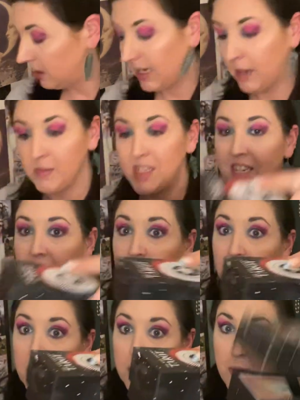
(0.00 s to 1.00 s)
Comes in
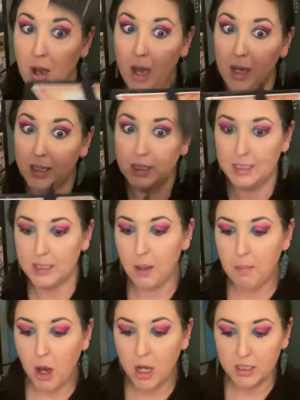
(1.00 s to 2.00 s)
another box, a
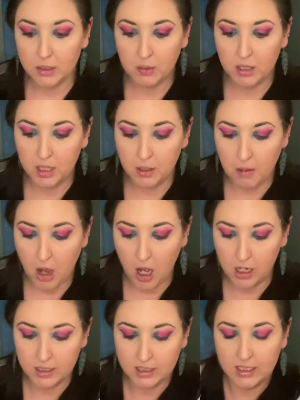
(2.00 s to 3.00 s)
box within a
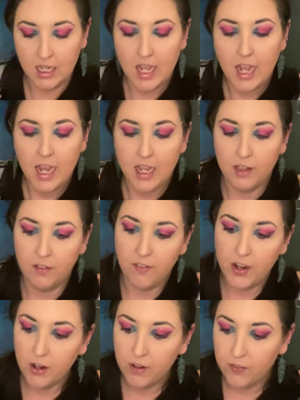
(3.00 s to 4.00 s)
box. And the
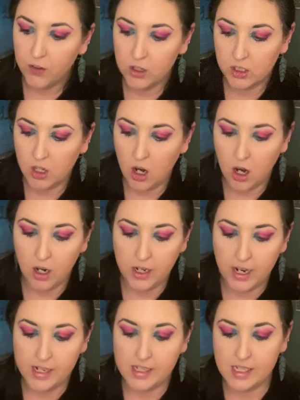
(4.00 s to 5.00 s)
very first card
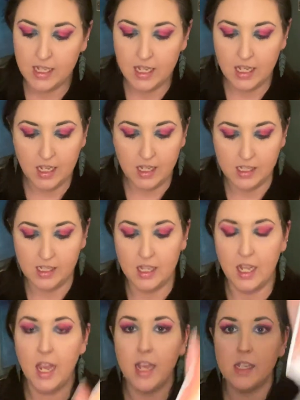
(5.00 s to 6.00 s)
I see is
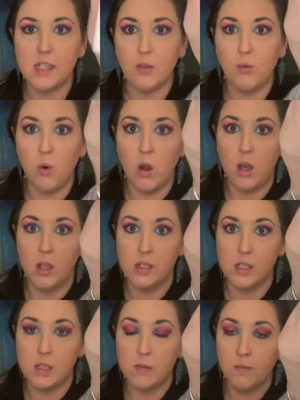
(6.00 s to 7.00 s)
the Ace of Wands.